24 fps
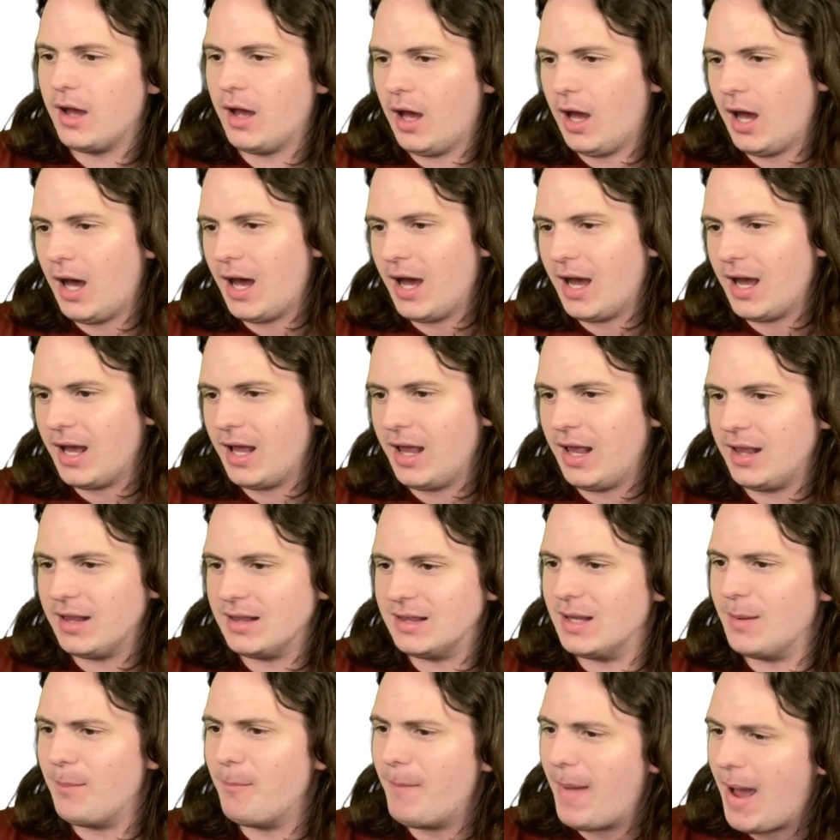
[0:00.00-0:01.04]
uh,
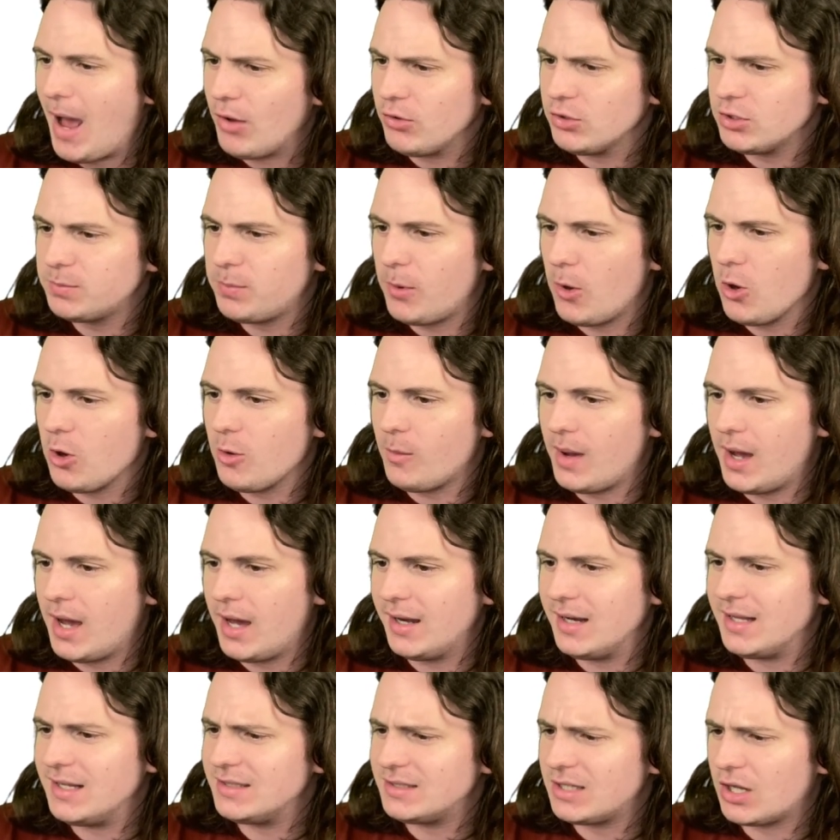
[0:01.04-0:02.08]
the mouse
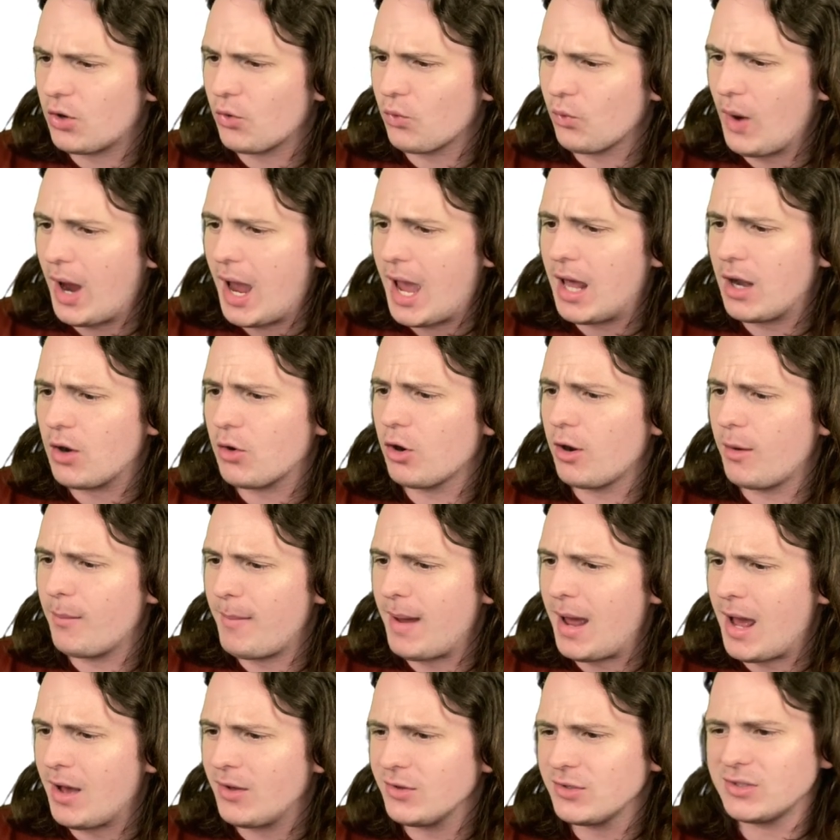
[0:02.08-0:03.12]
Pokemon, is it a rat or a
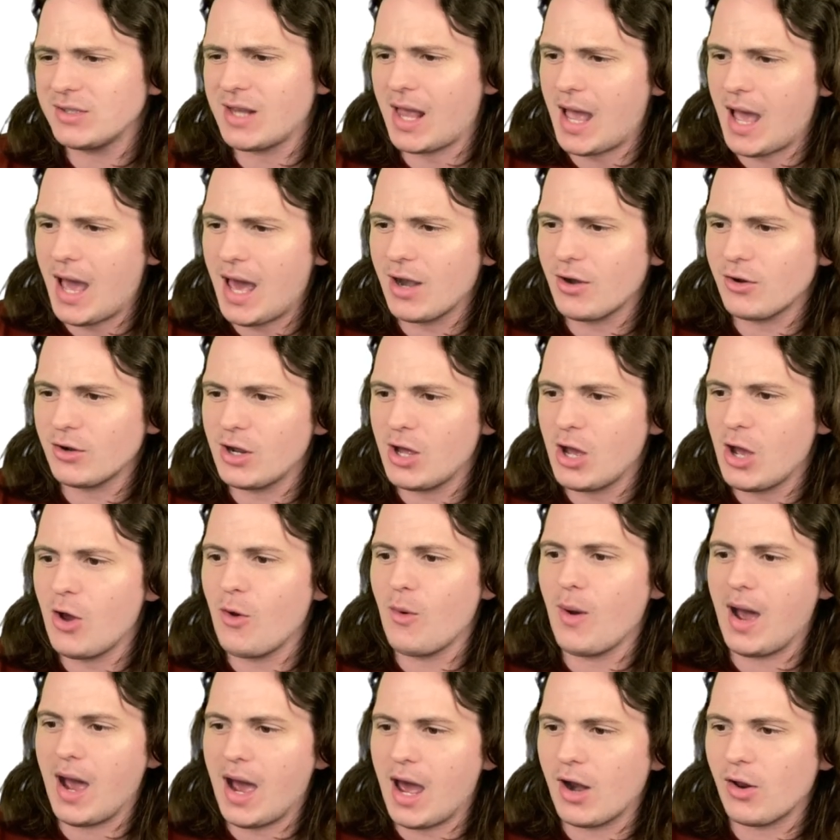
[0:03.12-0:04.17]
mouse? I don't
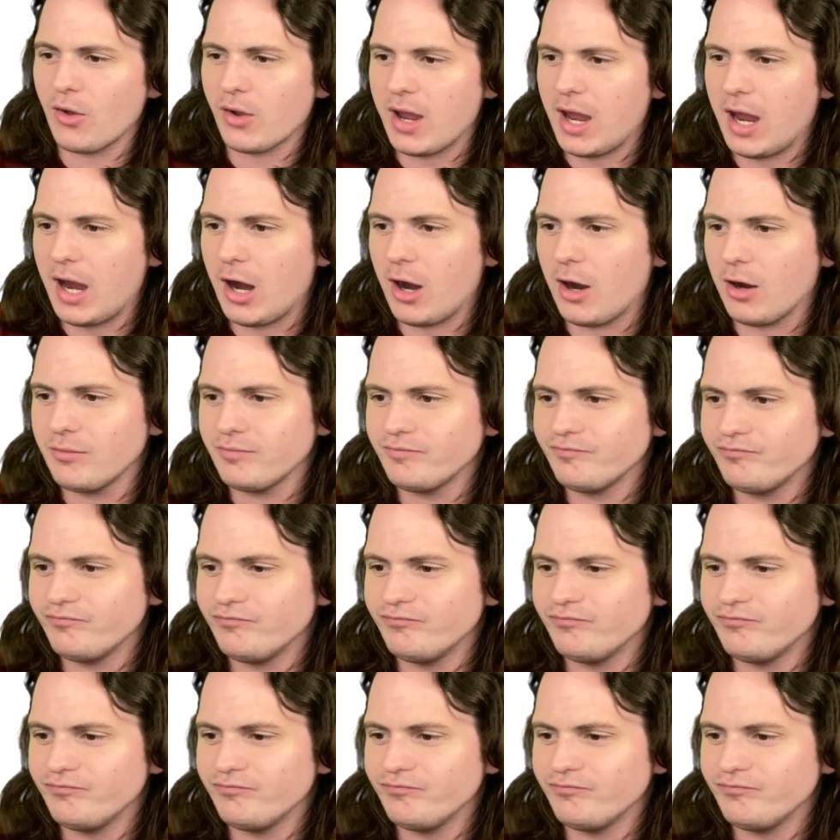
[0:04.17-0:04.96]
know, I don't care.